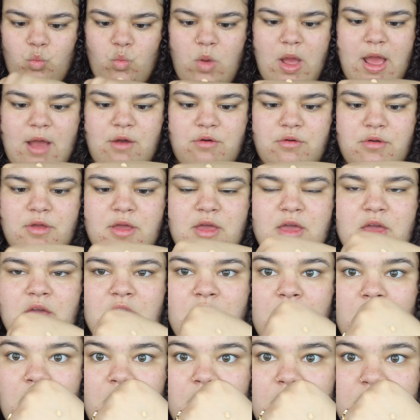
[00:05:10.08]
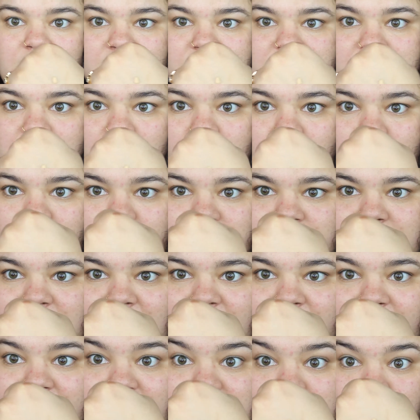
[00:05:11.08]
Wow. So
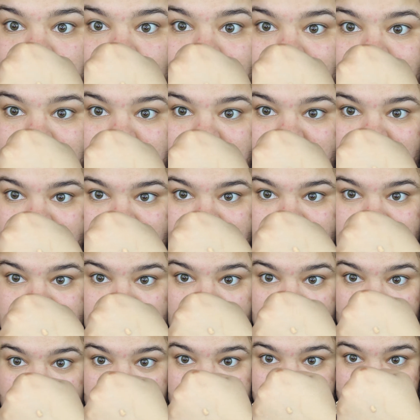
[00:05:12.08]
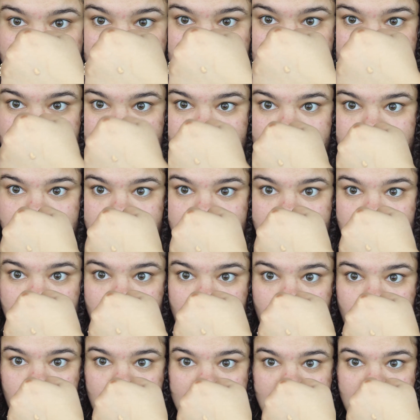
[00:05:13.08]
that is one pump. Not a lot,
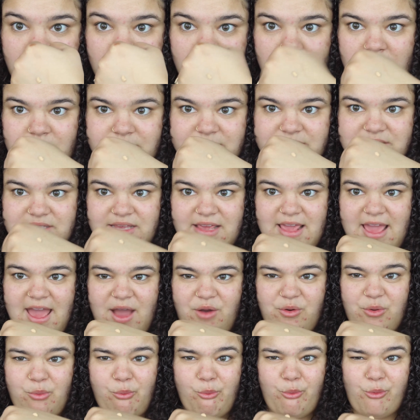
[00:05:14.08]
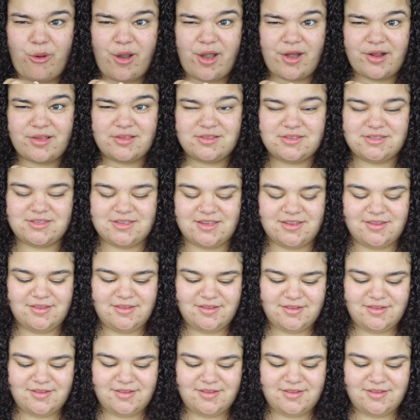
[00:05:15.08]
but we will see how it works.